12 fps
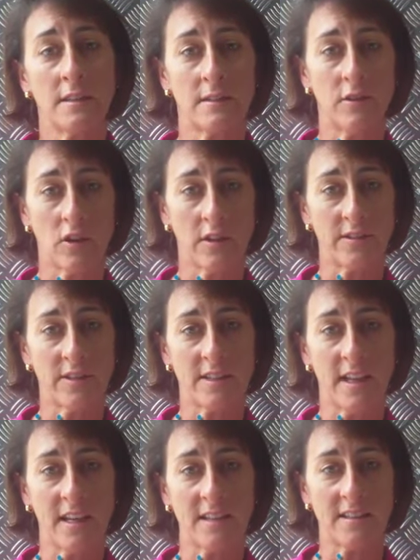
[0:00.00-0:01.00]
to
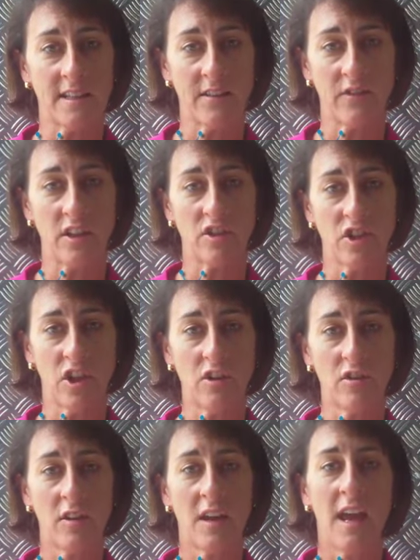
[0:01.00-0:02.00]
teens TV show
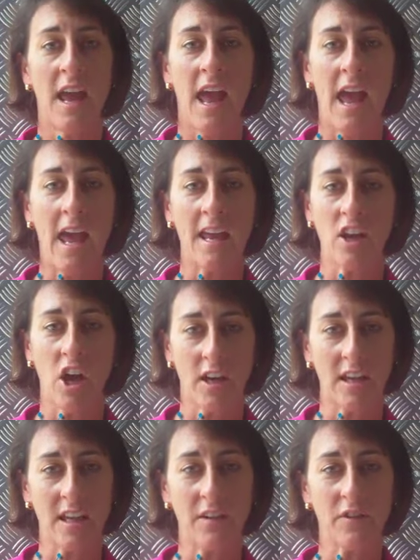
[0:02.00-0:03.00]
and I
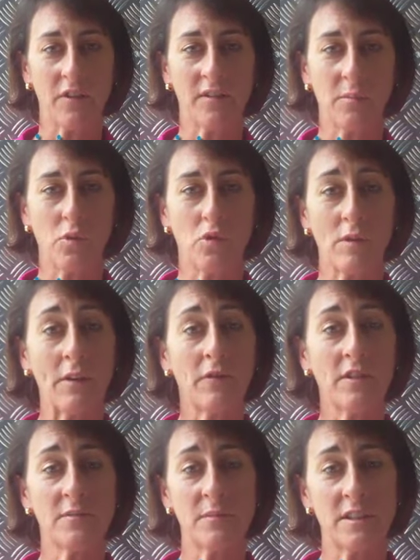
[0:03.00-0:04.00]
can give you some more
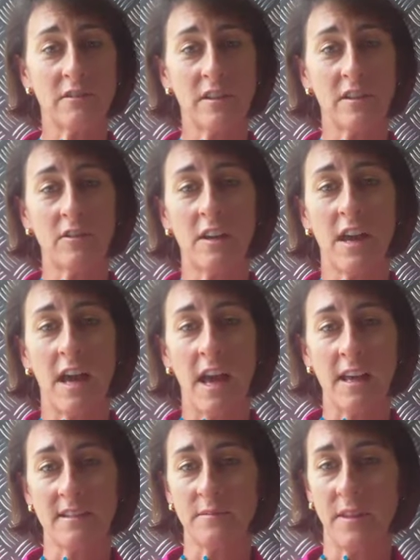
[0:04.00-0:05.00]
reference material
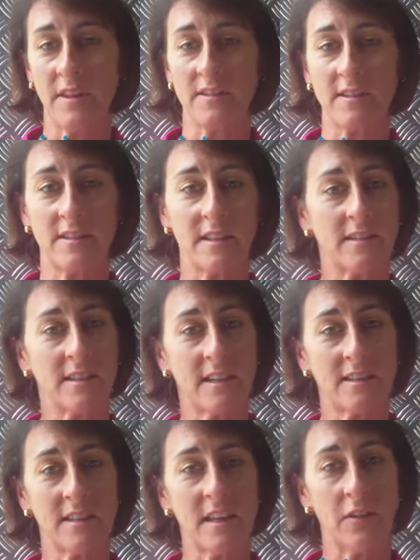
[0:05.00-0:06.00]
and some other
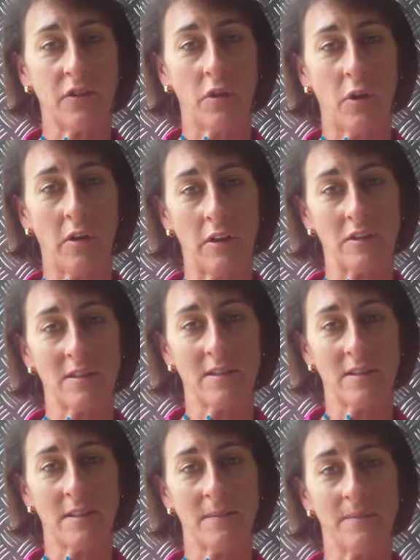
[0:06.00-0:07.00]
statistics if you are
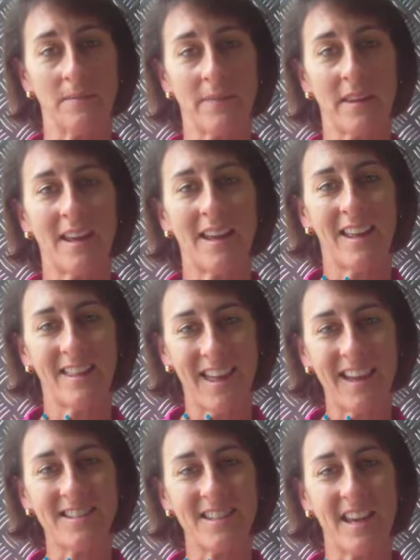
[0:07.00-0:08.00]
interested.
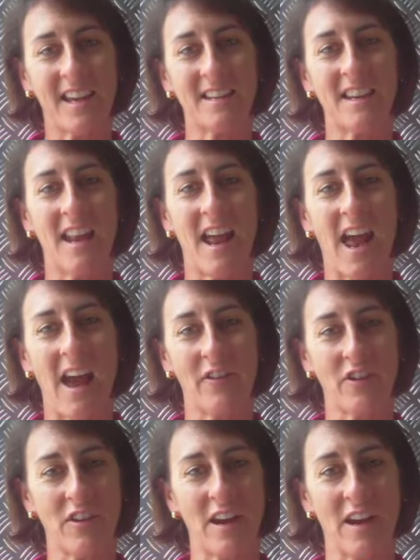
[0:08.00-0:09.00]
Thanks again.
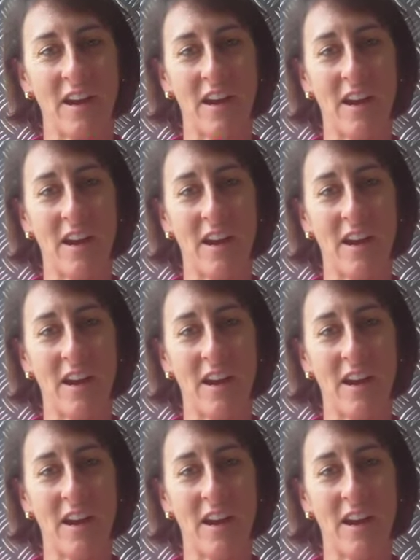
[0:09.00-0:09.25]
Have a great